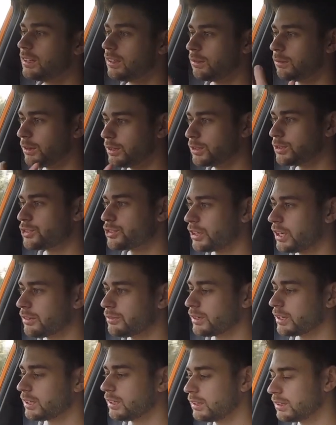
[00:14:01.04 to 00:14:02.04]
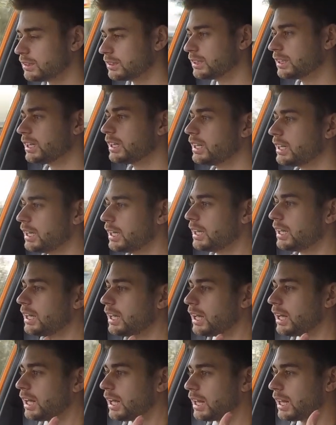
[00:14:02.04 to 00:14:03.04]
when you're driving along.
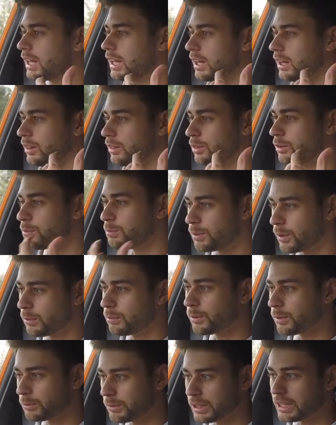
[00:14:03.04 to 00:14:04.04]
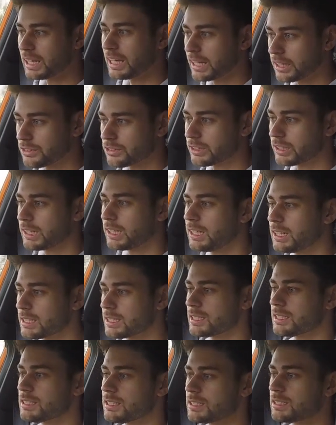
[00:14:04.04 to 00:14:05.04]
The problem with electric cars
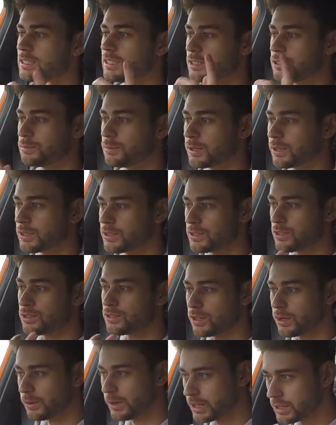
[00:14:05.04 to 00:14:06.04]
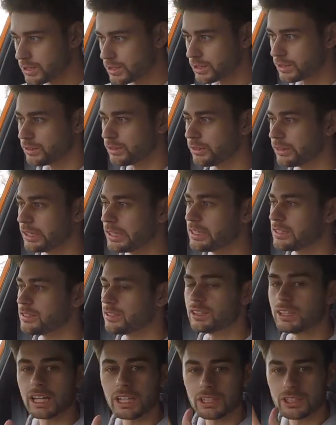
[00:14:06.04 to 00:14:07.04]
is, is because there's no engine noise,
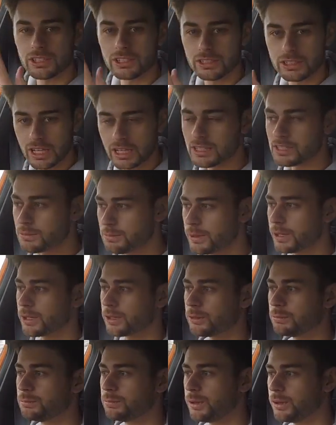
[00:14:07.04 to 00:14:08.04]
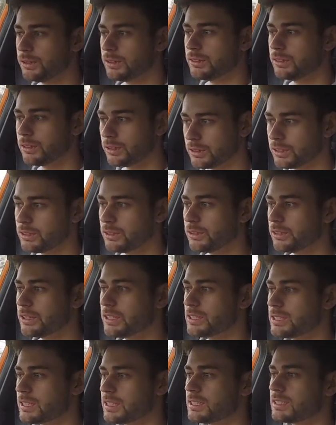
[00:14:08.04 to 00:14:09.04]
you then tend to pick up on other
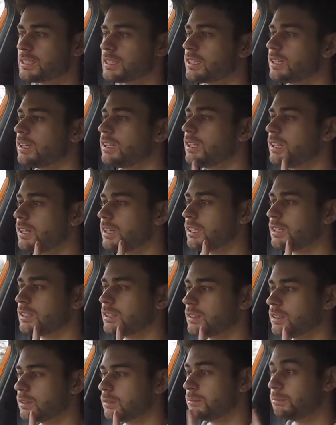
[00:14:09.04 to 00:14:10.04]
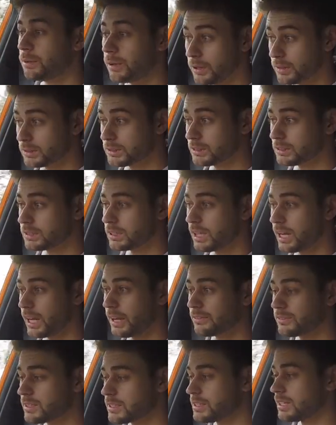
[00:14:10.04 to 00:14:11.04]
noises. But I
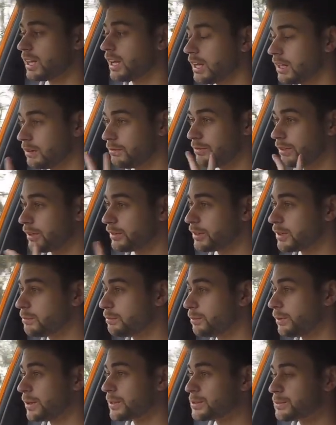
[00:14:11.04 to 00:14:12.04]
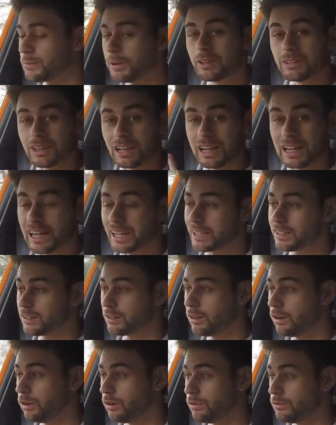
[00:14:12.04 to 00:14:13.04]
have to say, I'm very impressed by the lack
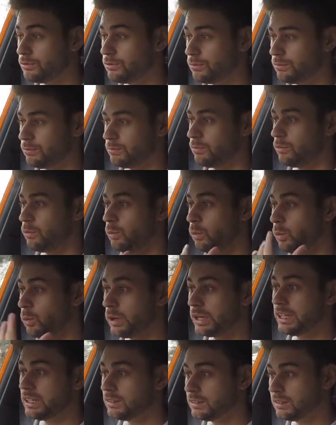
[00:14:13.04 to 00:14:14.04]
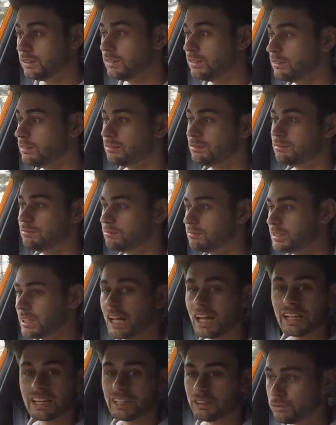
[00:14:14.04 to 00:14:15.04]
of wheel
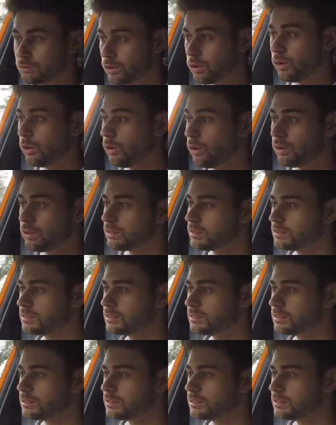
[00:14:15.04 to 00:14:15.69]
tyre roar.